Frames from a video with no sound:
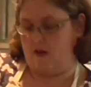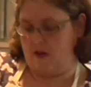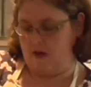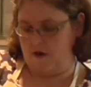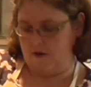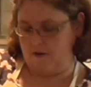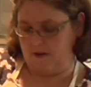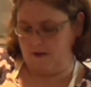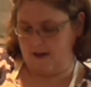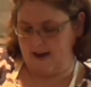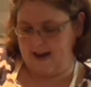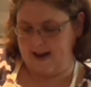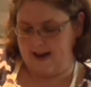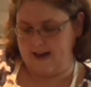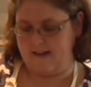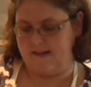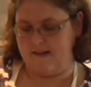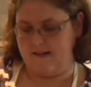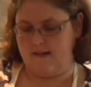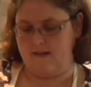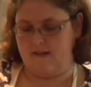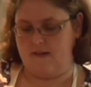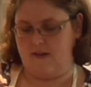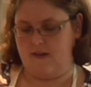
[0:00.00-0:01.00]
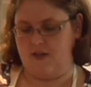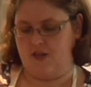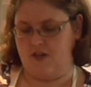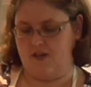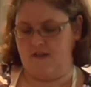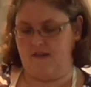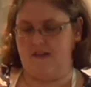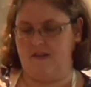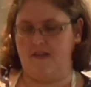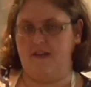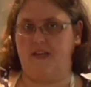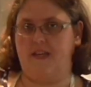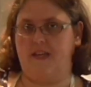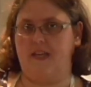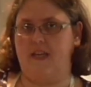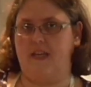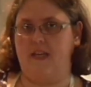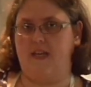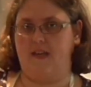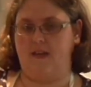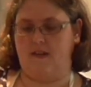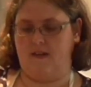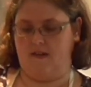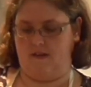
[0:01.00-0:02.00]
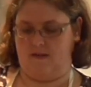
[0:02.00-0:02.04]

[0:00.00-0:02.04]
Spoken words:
you can just stick it